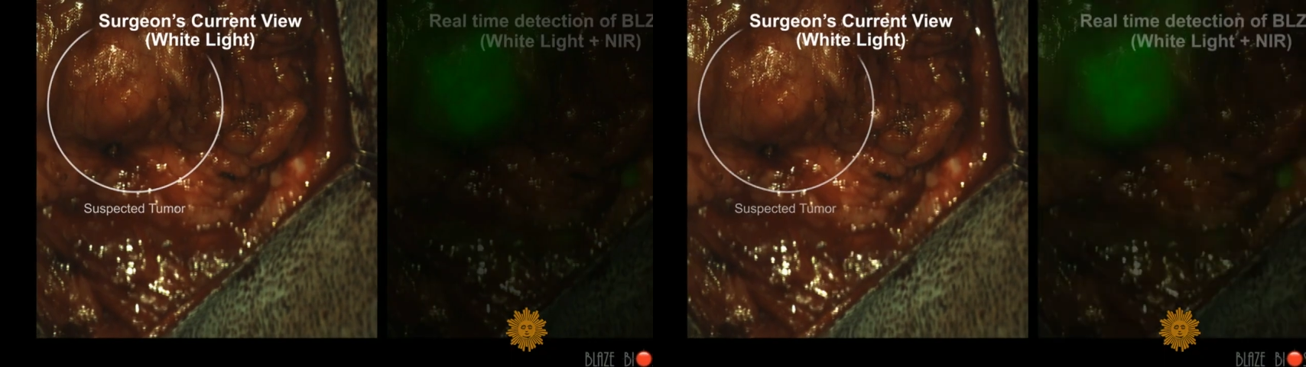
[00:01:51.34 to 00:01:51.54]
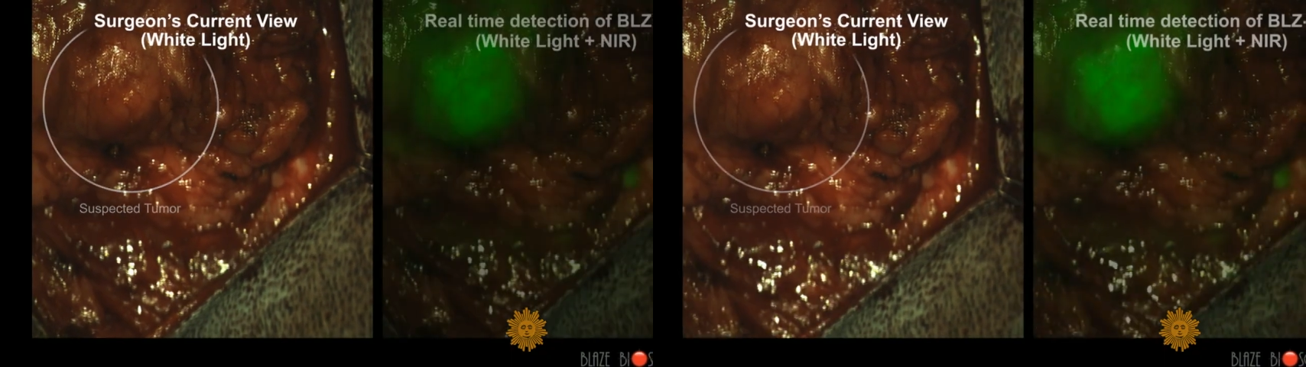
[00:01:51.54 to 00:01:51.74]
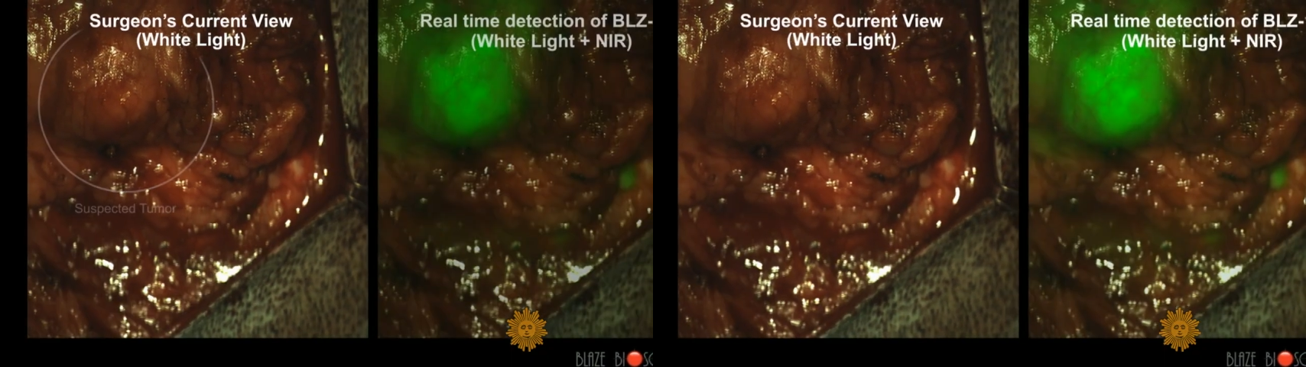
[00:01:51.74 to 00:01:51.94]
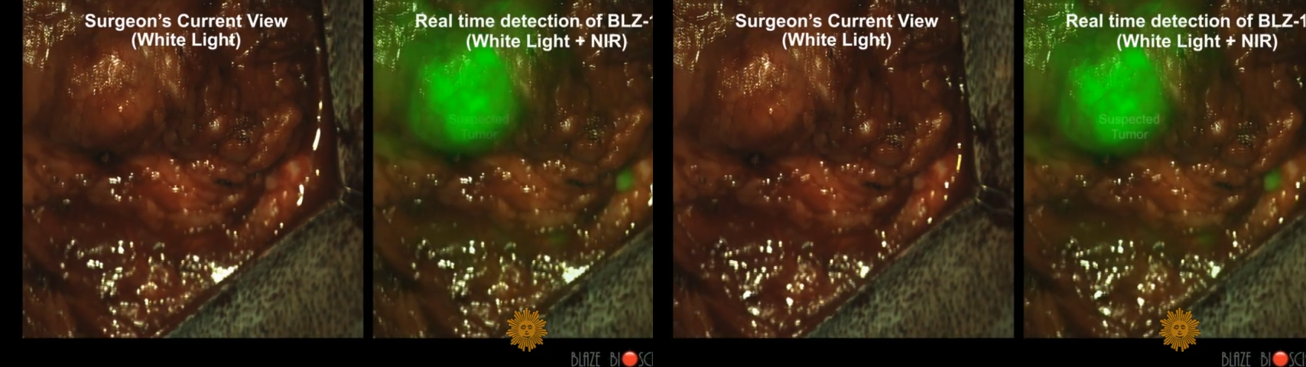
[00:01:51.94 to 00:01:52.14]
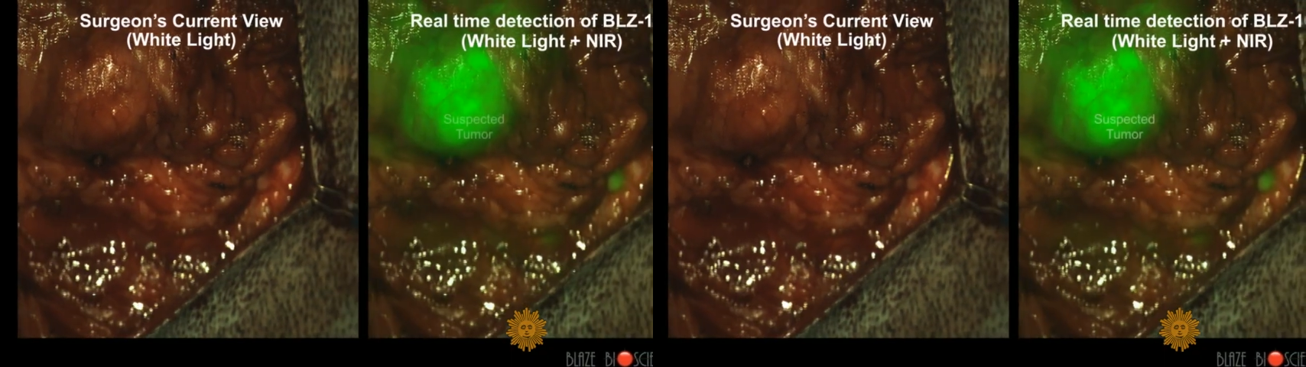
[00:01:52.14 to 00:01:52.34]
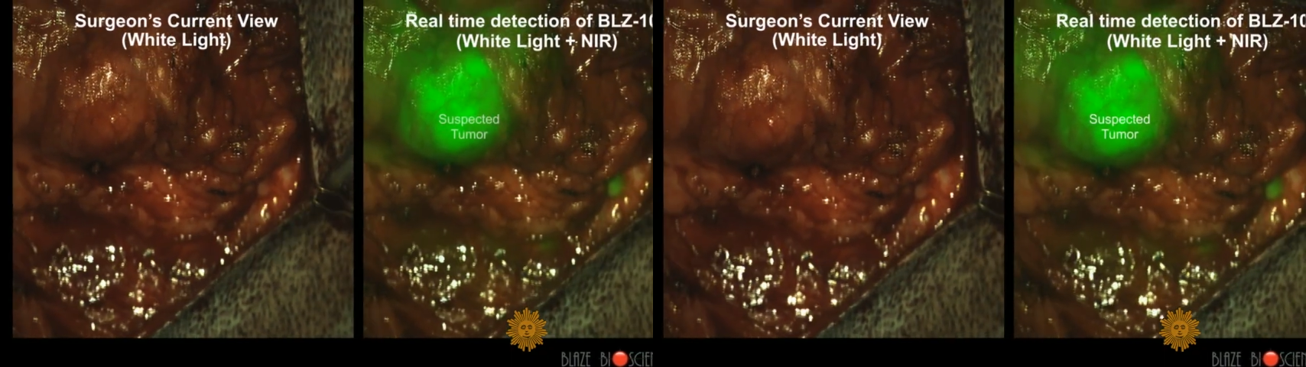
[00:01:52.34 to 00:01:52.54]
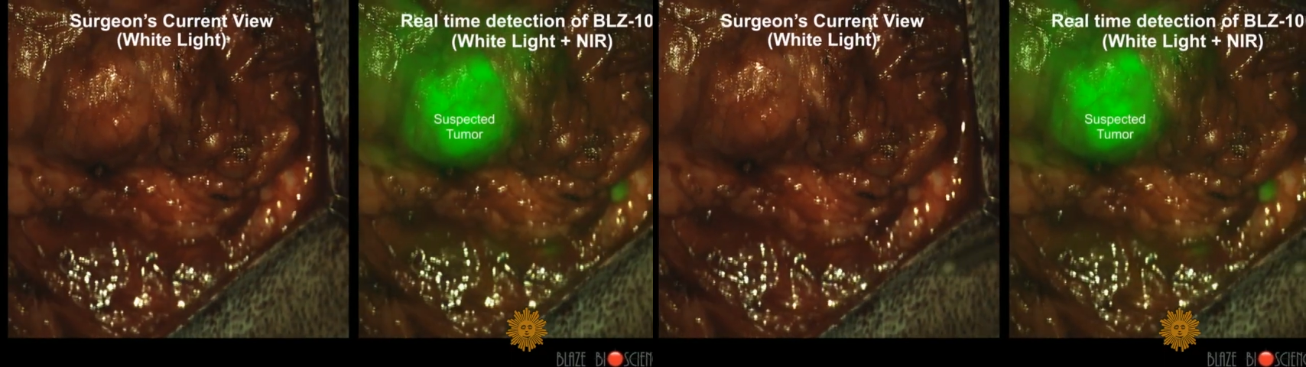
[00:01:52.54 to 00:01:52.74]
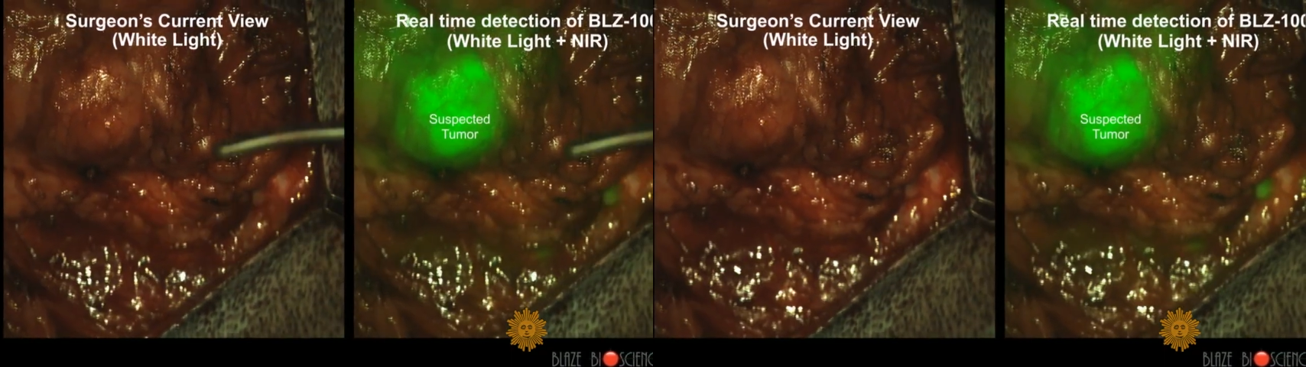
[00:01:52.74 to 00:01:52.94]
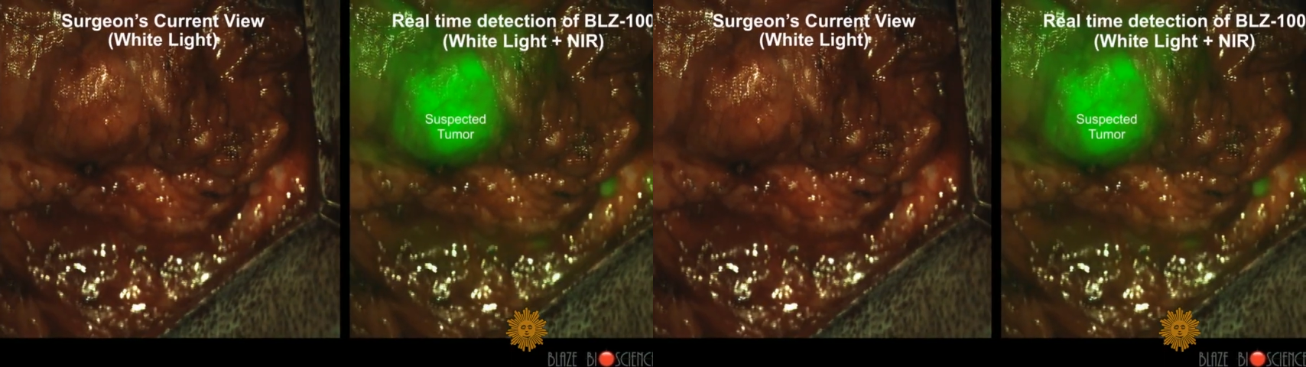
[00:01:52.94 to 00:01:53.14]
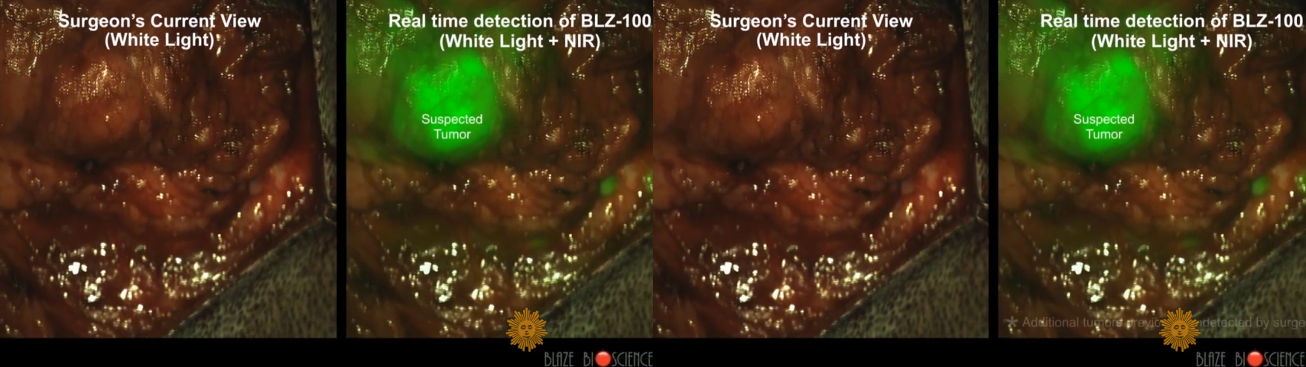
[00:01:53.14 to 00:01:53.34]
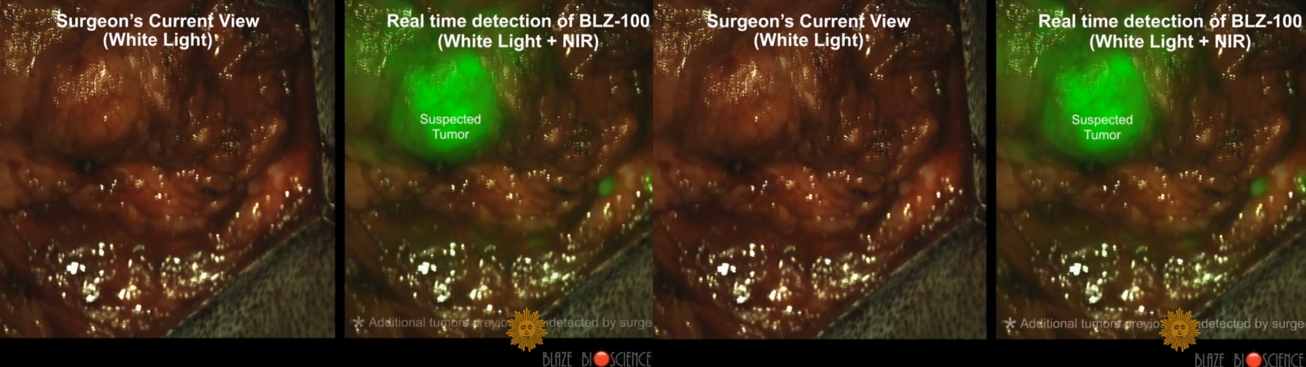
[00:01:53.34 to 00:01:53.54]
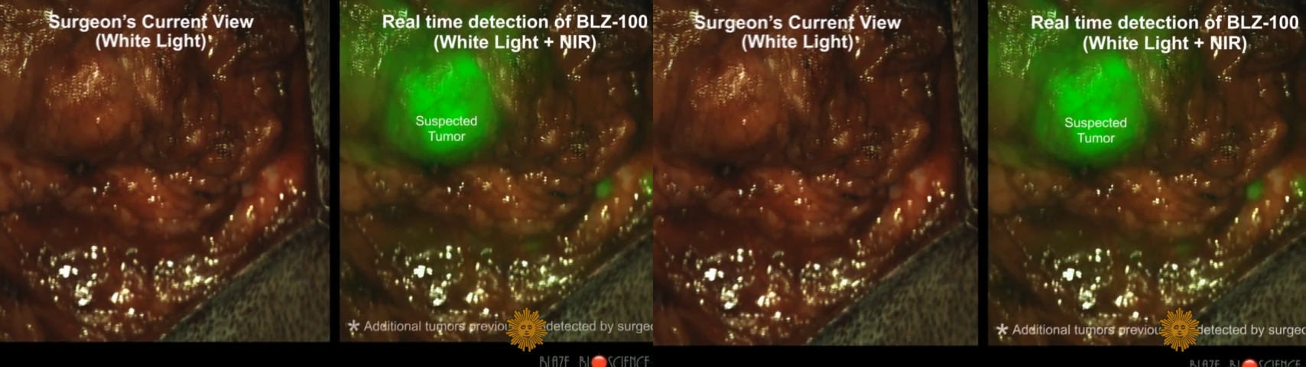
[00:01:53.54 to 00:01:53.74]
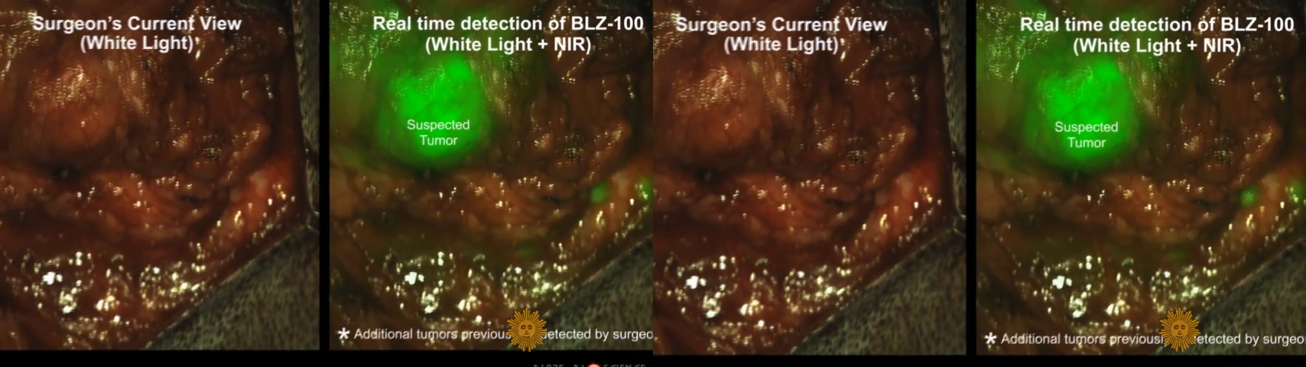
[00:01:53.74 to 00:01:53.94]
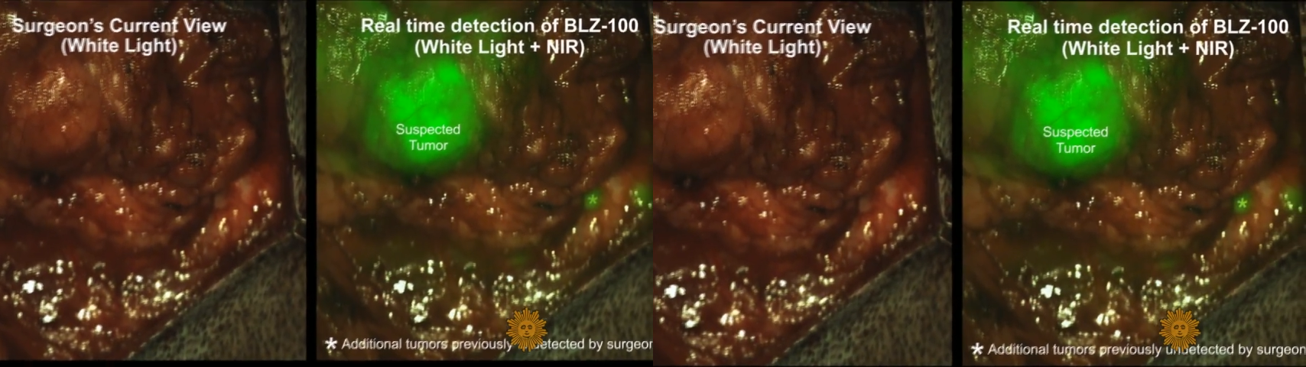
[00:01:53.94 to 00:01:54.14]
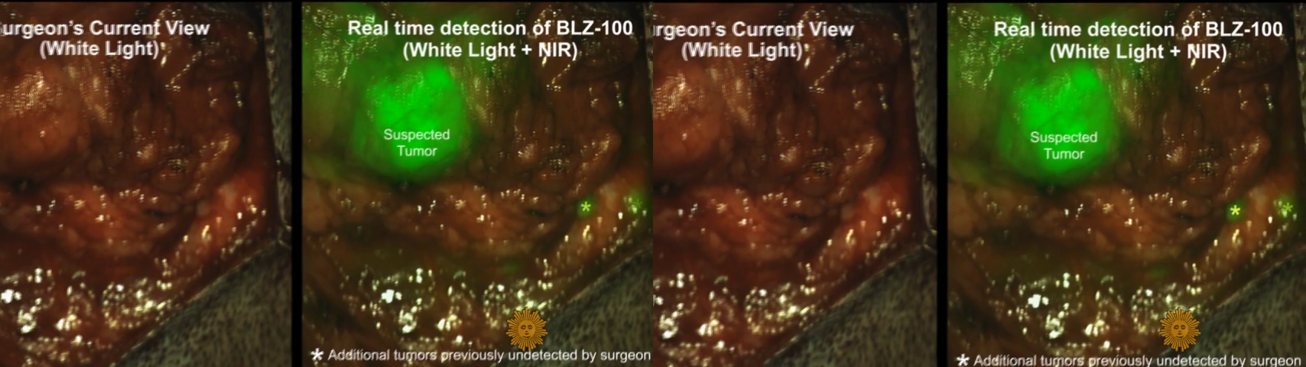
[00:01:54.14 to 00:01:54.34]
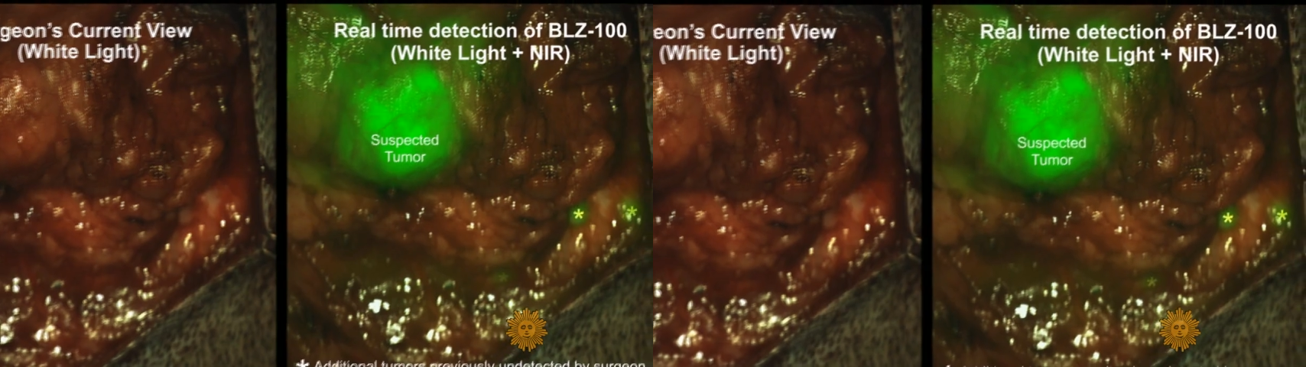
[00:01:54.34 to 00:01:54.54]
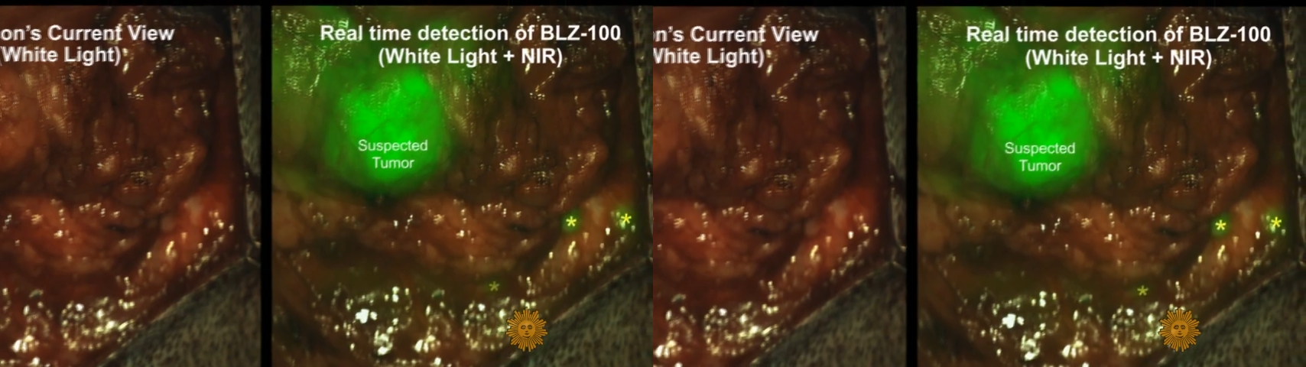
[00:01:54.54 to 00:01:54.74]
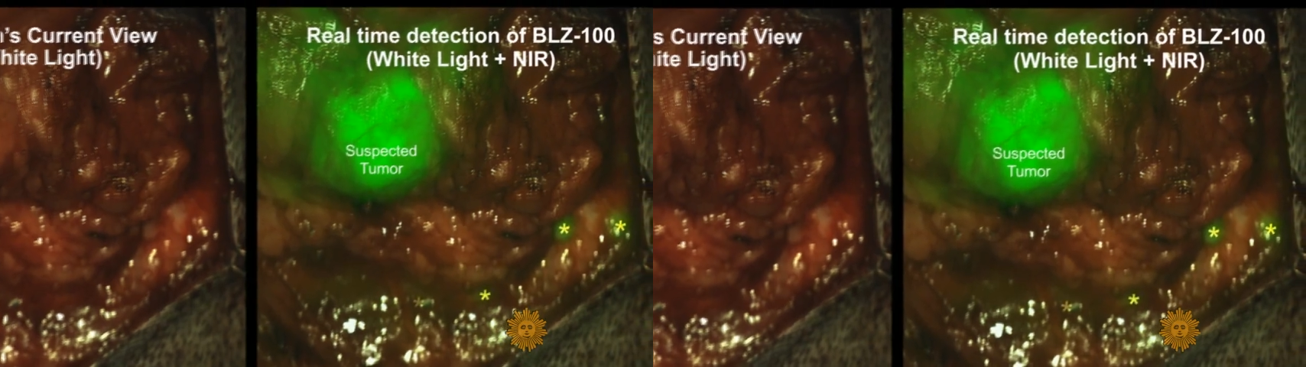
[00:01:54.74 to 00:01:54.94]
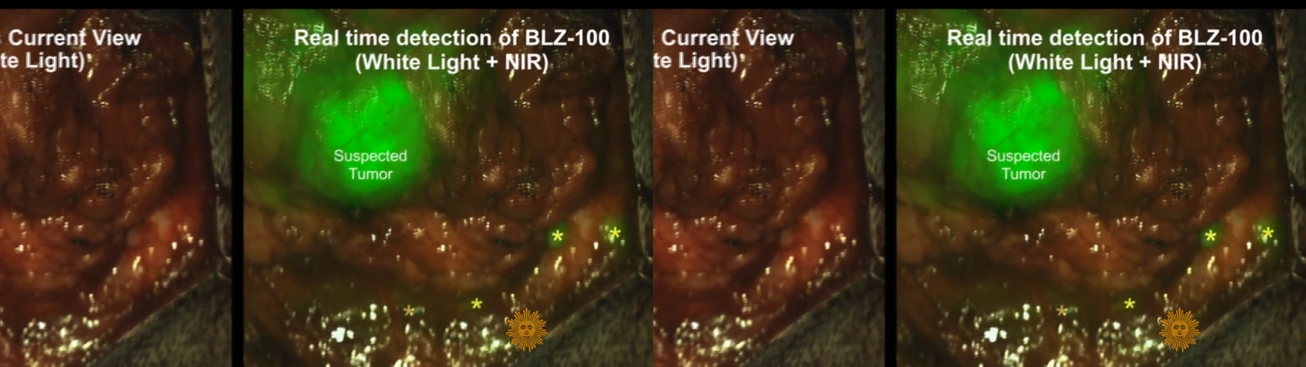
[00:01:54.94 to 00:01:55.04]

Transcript: [unreadable: no face in view]